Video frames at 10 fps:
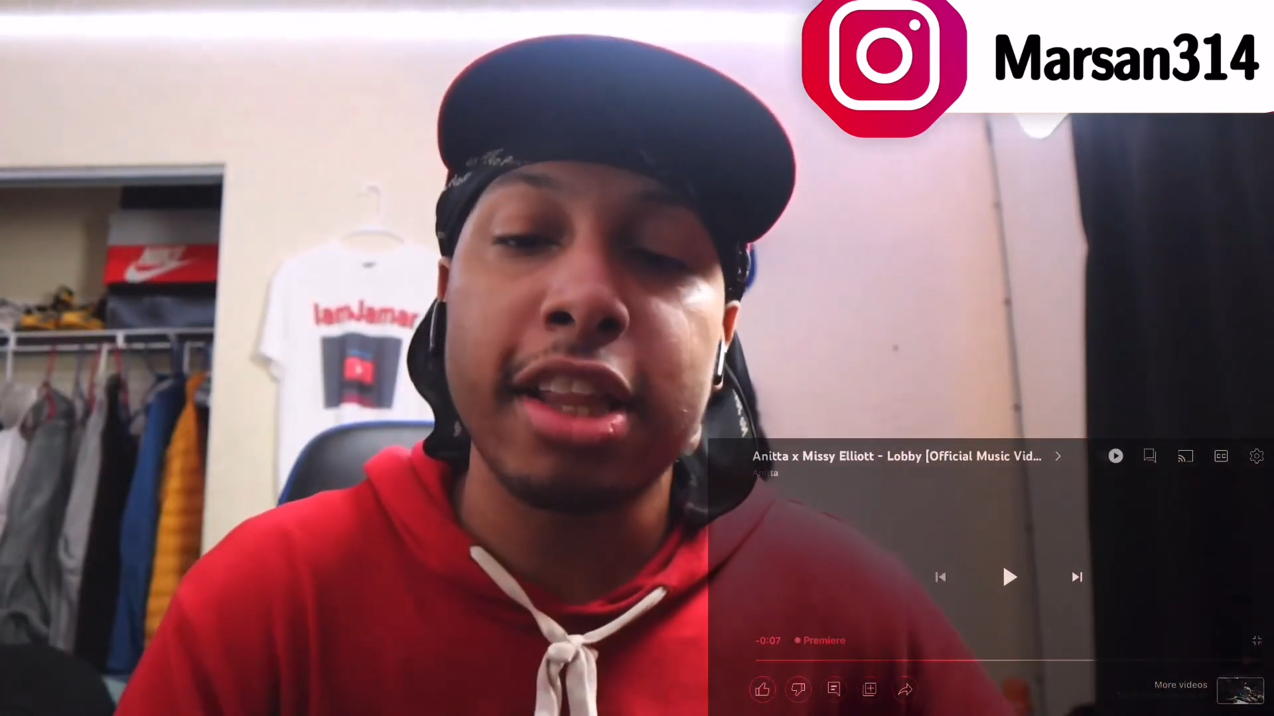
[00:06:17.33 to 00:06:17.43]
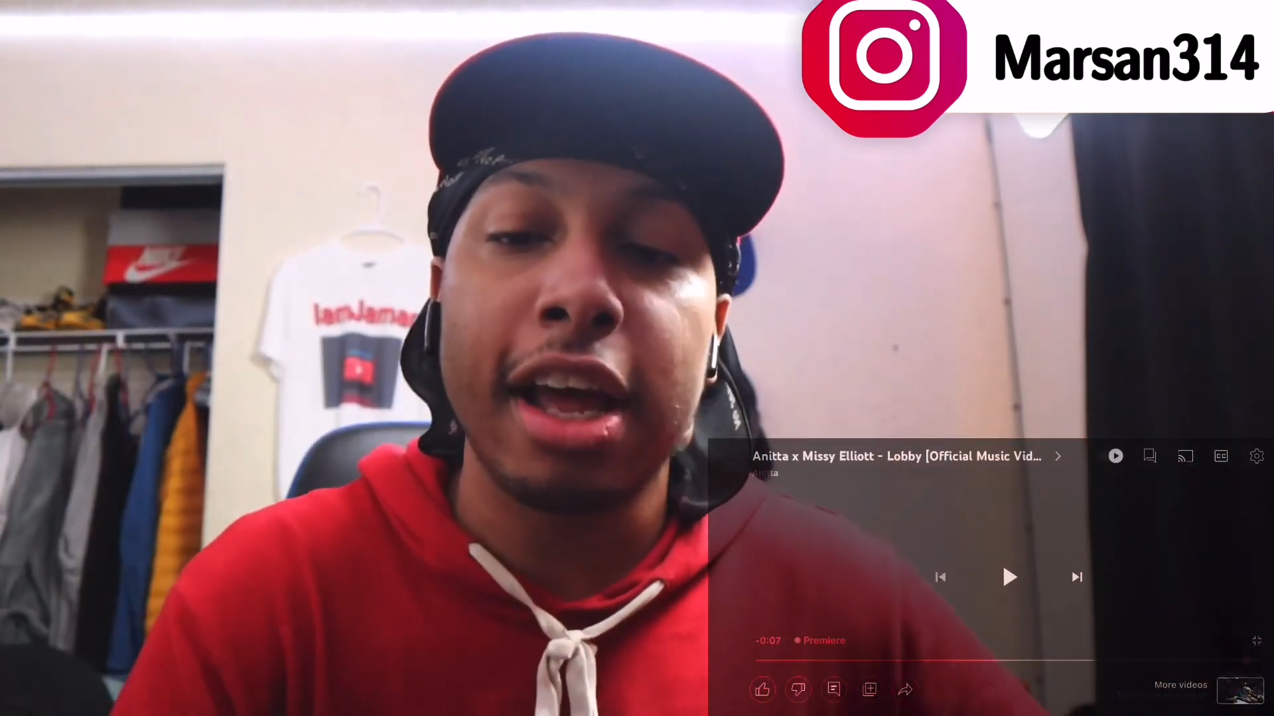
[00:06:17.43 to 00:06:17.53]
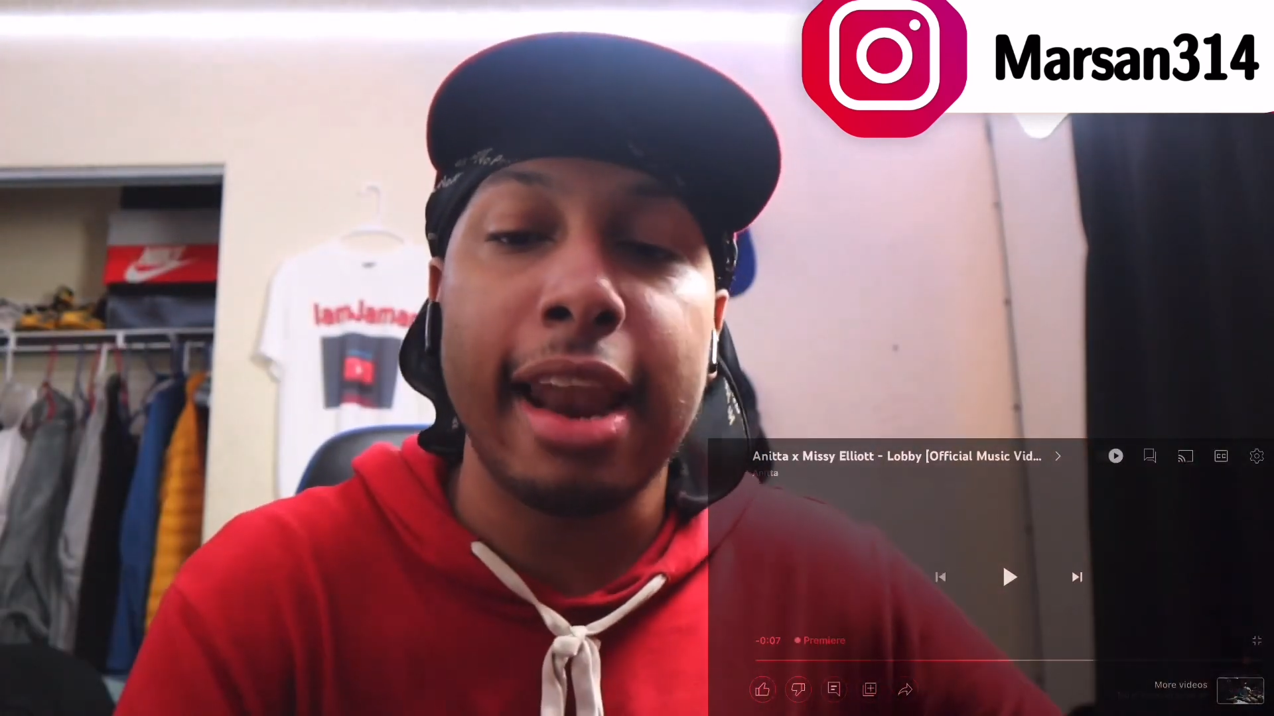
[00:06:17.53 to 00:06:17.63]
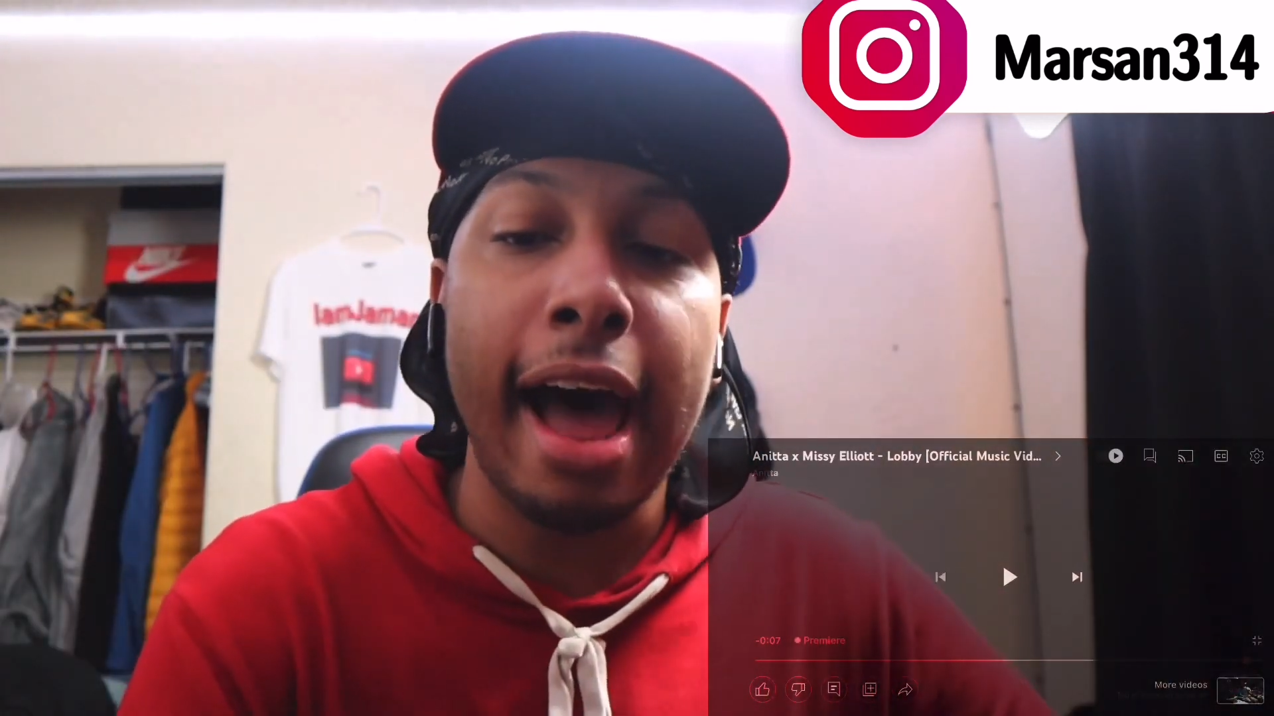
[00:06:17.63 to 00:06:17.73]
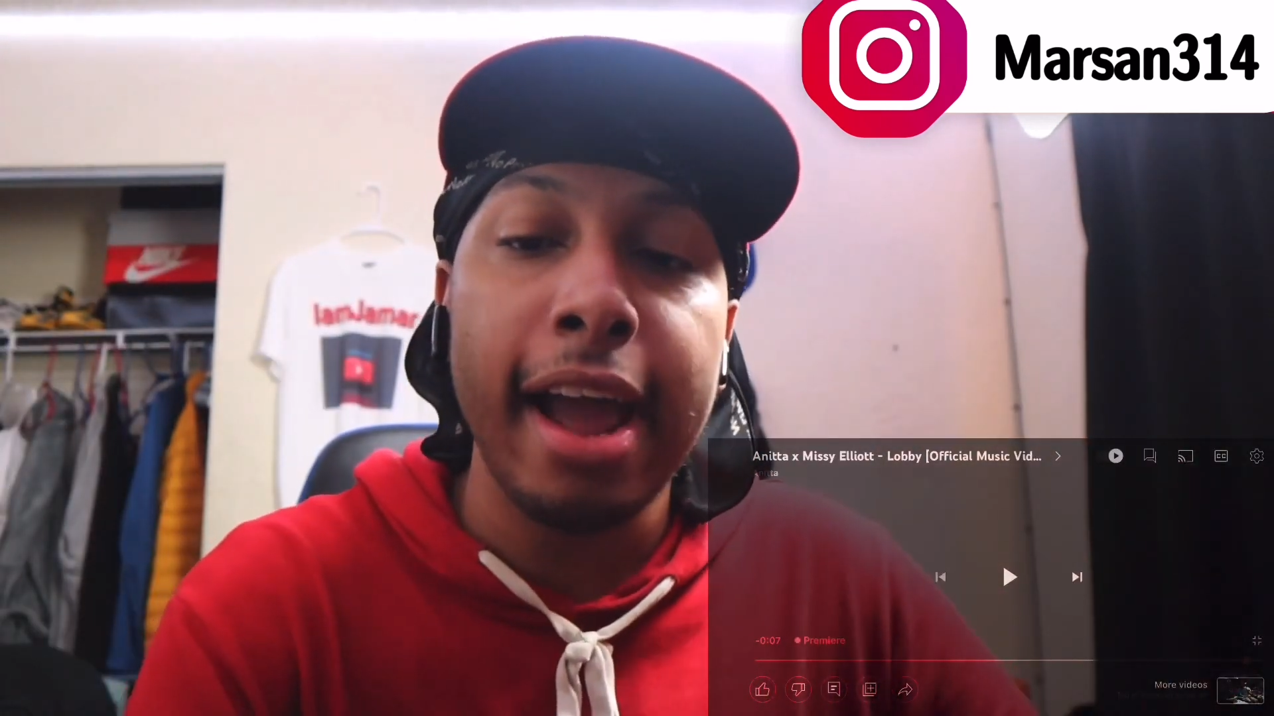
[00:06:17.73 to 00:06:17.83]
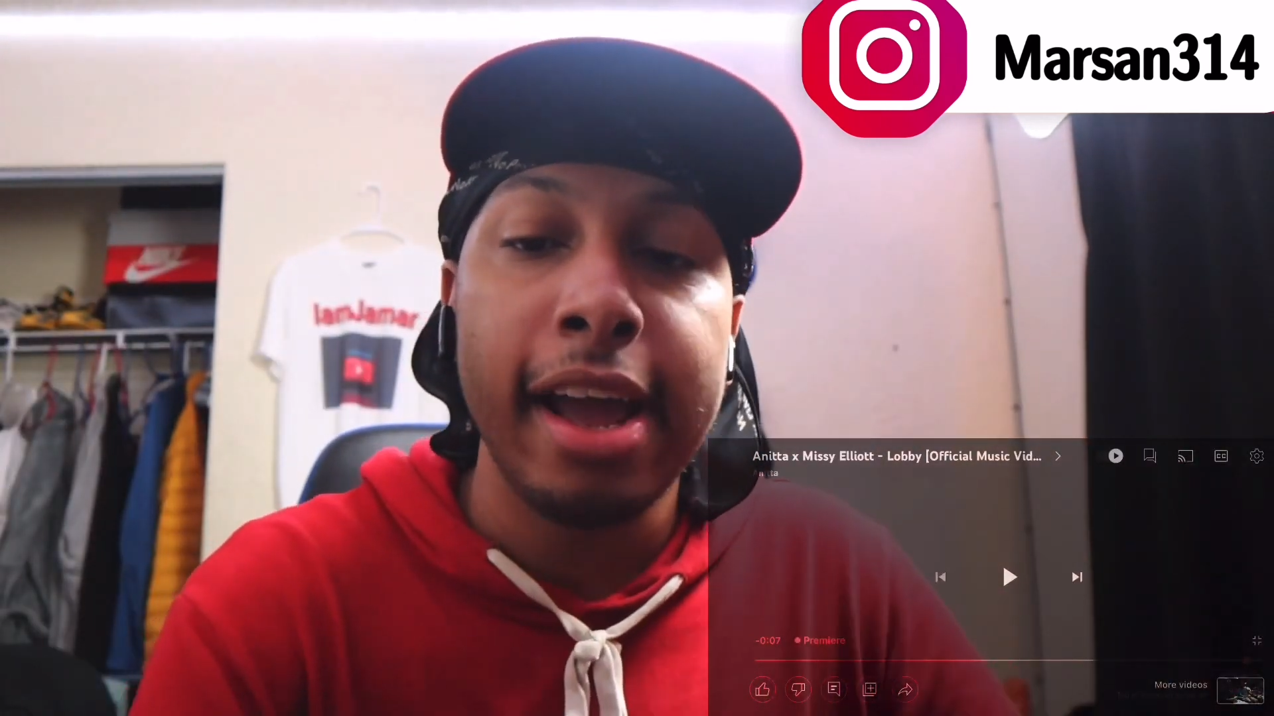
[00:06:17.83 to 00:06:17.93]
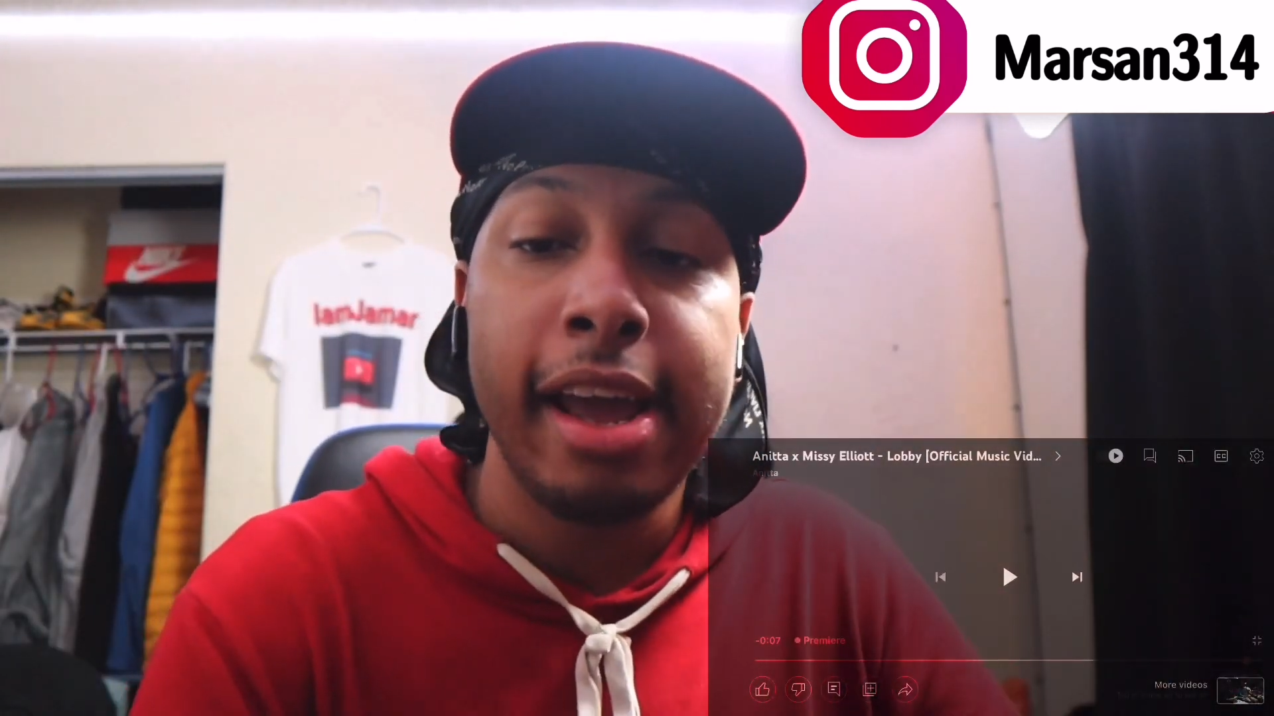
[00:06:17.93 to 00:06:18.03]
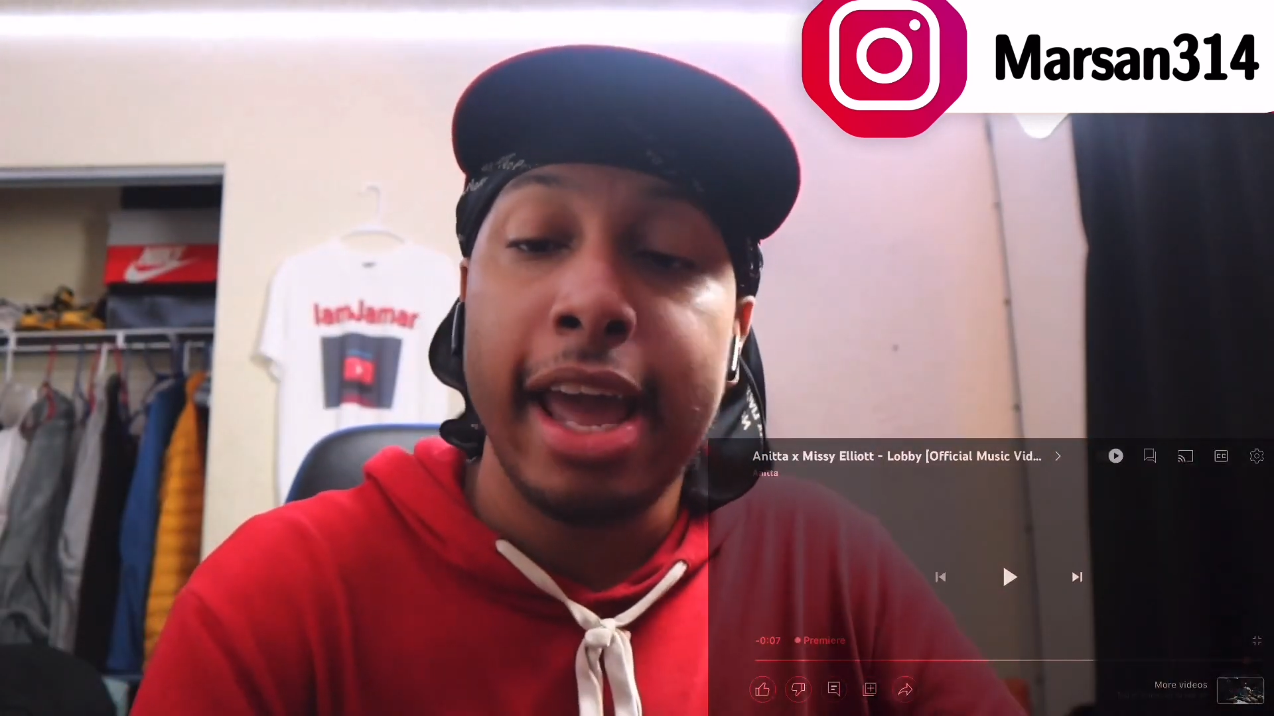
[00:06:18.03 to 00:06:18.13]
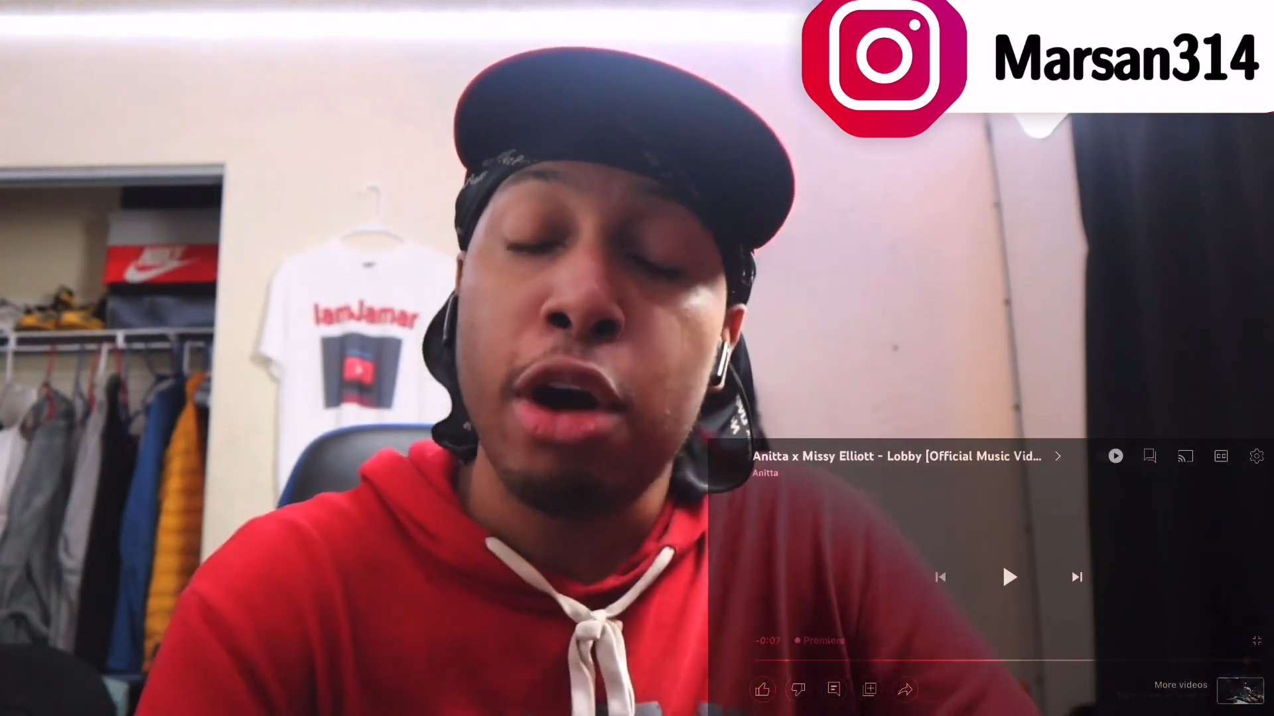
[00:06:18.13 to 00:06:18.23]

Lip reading: other a lot.